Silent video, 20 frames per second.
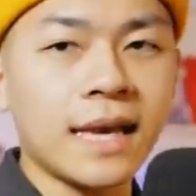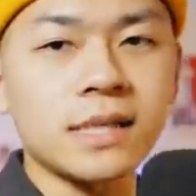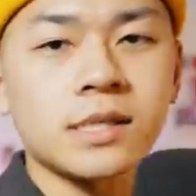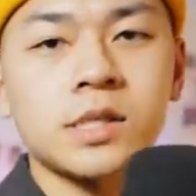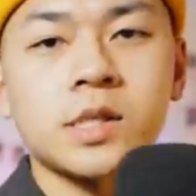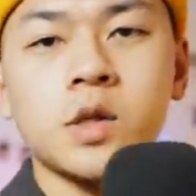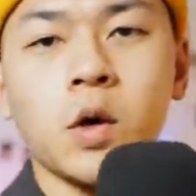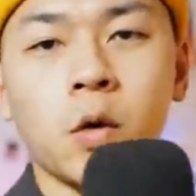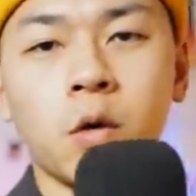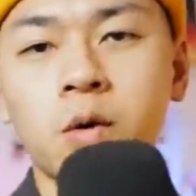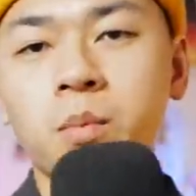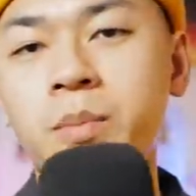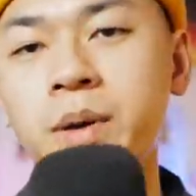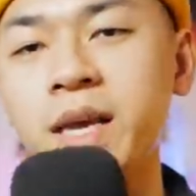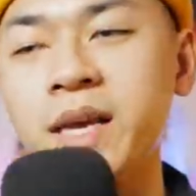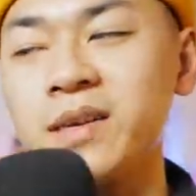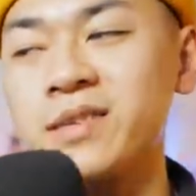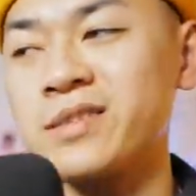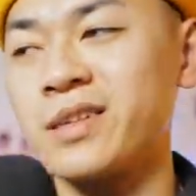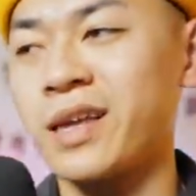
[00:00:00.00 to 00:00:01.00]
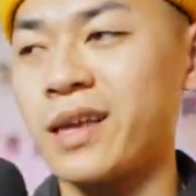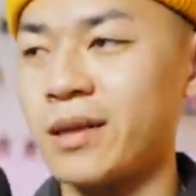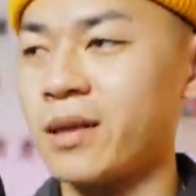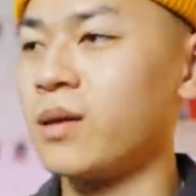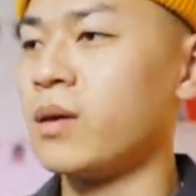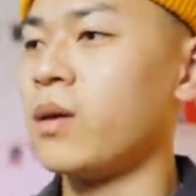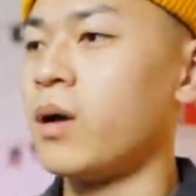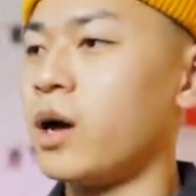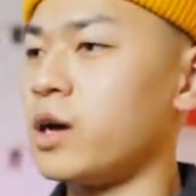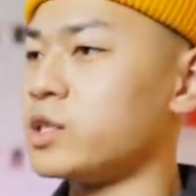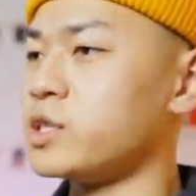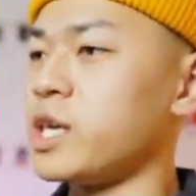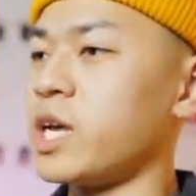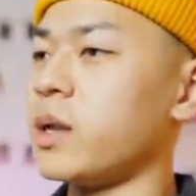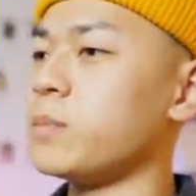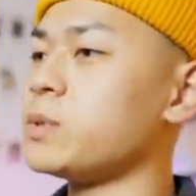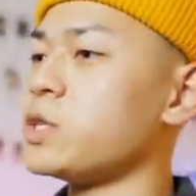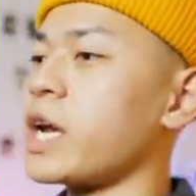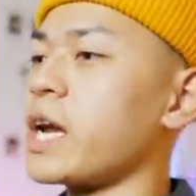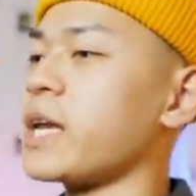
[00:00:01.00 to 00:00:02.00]
a certain piece. Like a
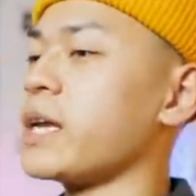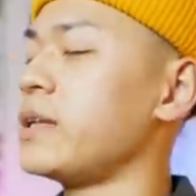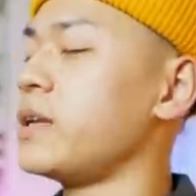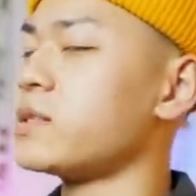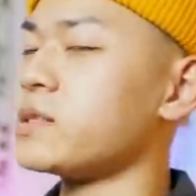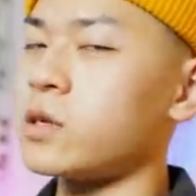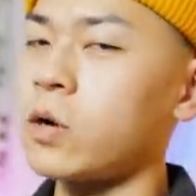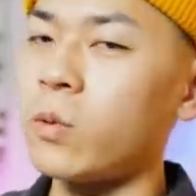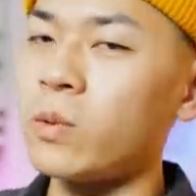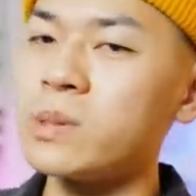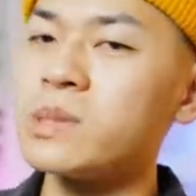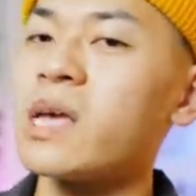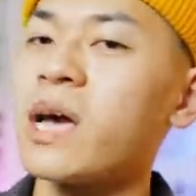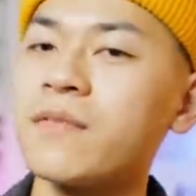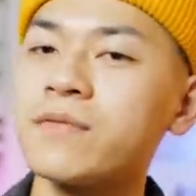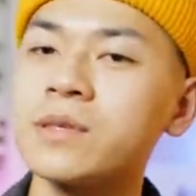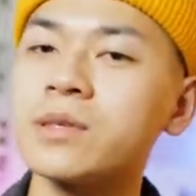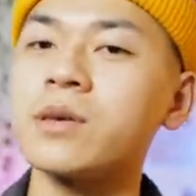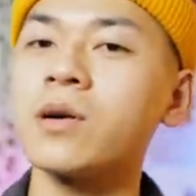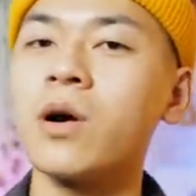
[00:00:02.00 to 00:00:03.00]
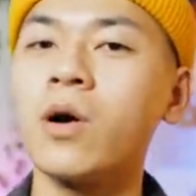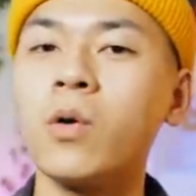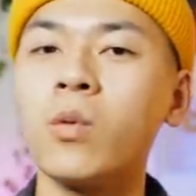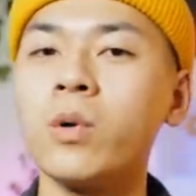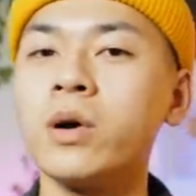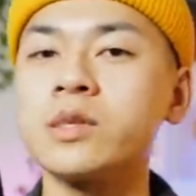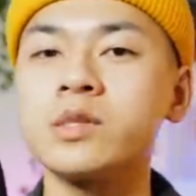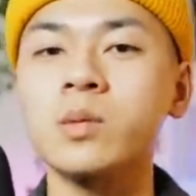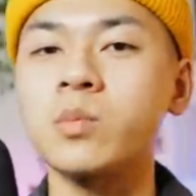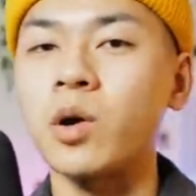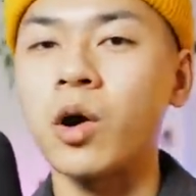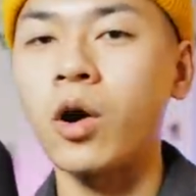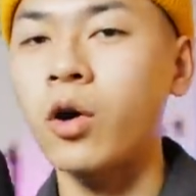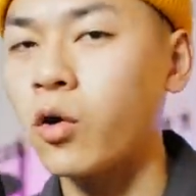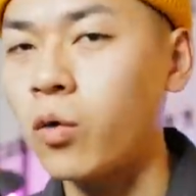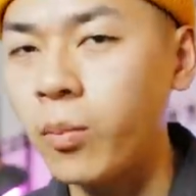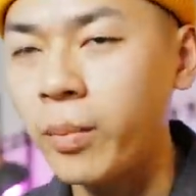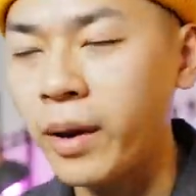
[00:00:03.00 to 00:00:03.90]
denim jacket doesn't always have to go with some cargo